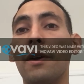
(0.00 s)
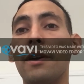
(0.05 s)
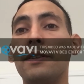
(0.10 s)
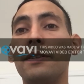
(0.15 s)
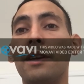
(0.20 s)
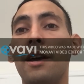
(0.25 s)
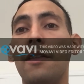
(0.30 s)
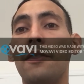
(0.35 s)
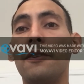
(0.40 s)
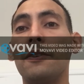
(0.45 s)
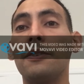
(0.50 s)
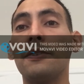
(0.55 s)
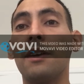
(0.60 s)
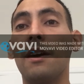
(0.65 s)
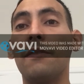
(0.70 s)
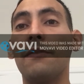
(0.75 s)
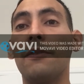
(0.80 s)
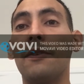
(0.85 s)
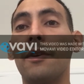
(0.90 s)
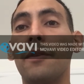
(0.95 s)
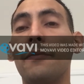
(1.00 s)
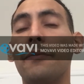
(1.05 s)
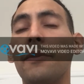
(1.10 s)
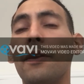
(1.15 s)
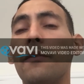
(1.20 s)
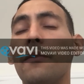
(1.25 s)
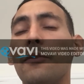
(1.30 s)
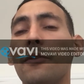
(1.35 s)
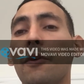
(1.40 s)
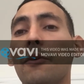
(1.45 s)
way to end their suffering,
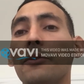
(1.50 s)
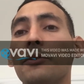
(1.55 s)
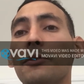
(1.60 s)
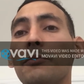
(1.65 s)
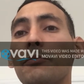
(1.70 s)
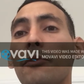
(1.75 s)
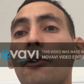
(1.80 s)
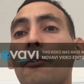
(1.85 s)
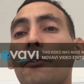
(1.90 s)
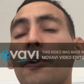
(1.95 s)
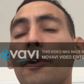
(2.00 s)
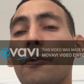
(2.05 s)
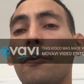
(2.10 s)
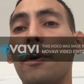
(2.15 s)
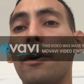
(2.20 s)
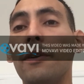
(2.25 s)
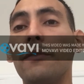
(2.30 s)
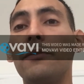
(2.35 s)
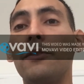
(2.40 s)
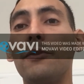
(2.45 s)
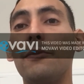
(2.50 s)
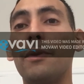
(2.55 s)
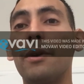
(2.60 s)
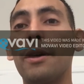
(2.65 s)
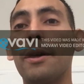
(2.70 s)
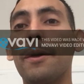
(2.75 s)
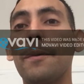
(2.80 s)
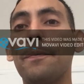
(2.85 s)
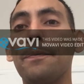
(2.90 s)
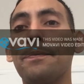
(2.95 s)
even though it's a permanent way of doing
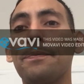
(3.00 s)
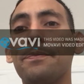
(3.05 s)
it.